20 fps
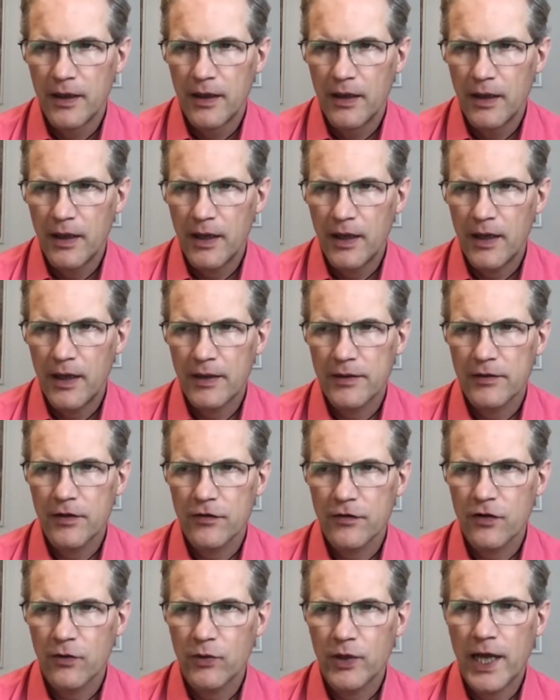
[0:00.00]
And
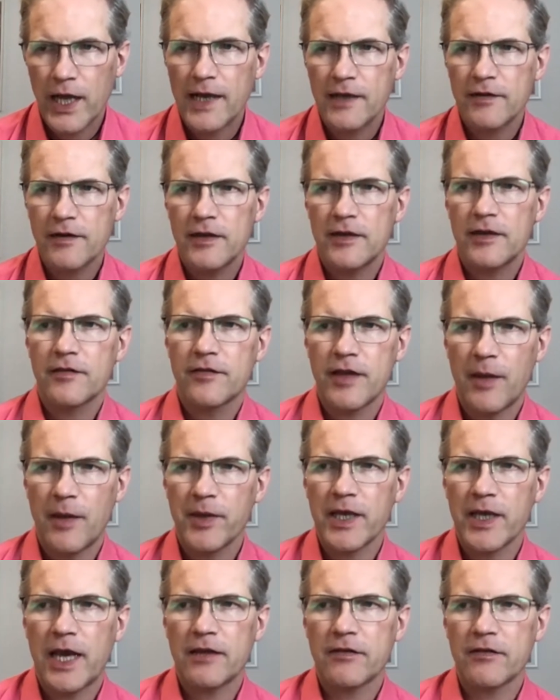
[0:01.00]
so what I did is I
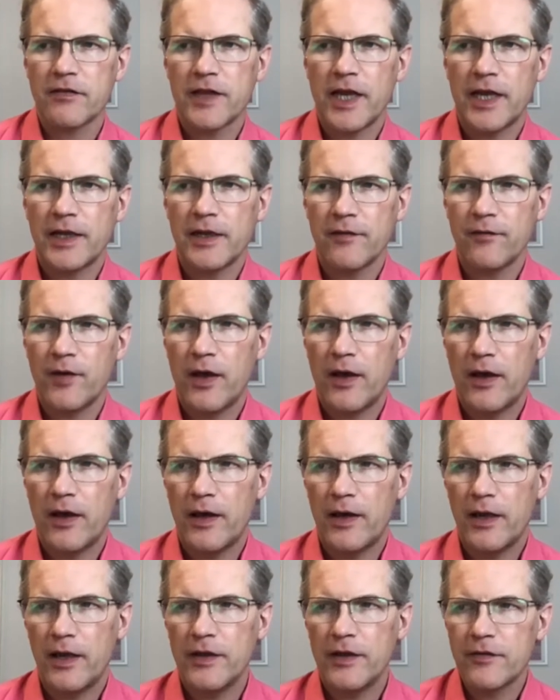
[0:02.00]
began studying,
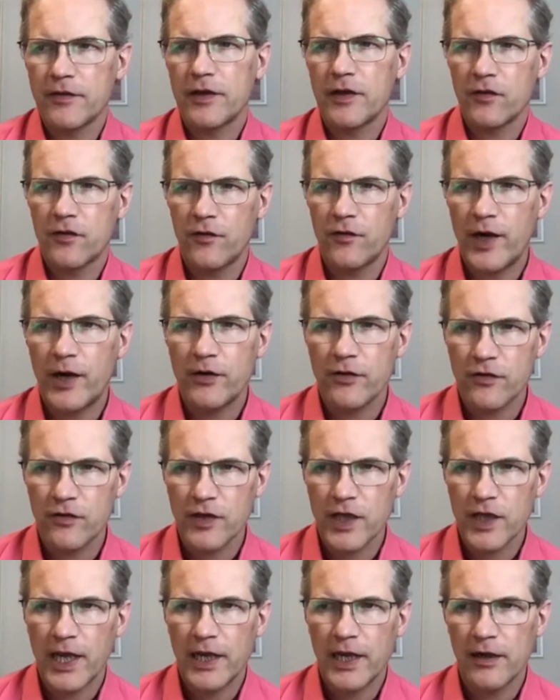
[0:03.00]
listening to various
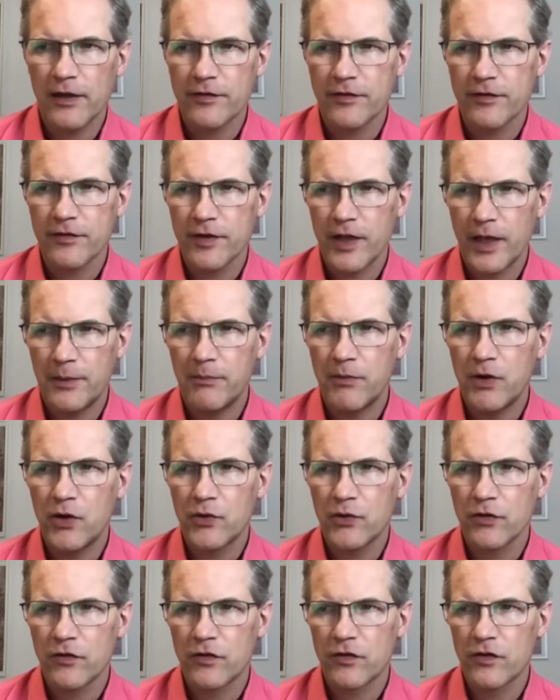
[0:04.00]
scales and
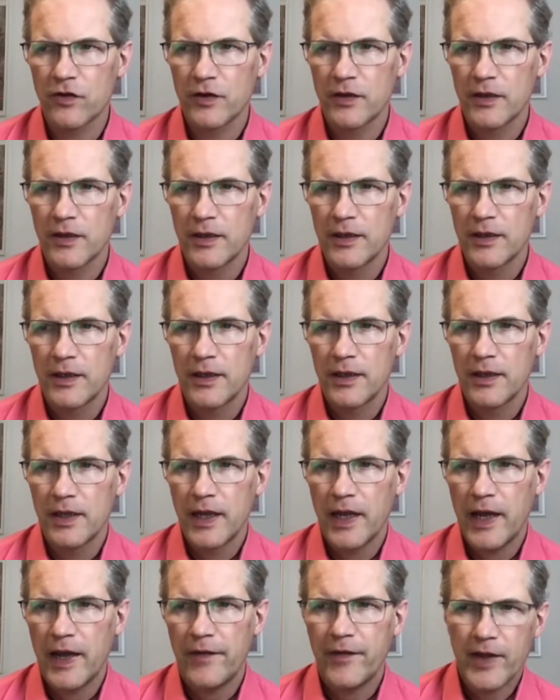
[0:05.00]
modes.
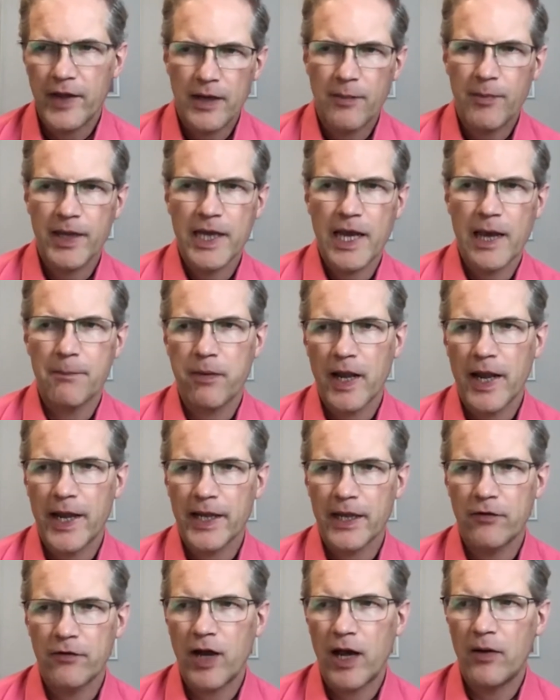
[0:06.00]
And then I began
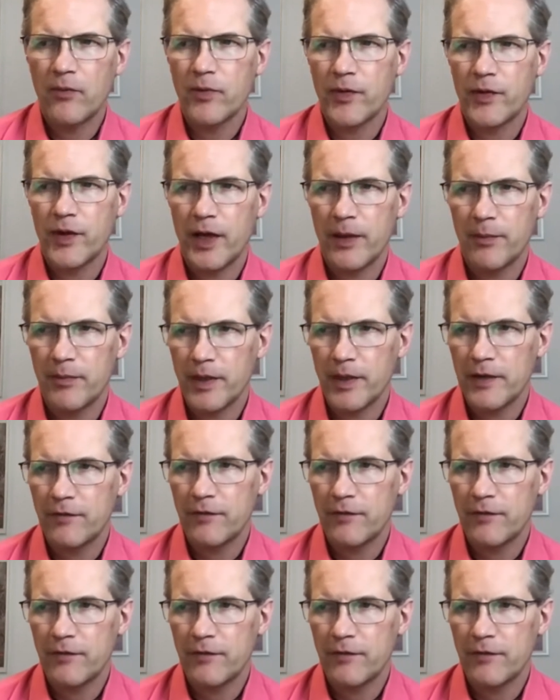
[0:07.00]
playing around with them in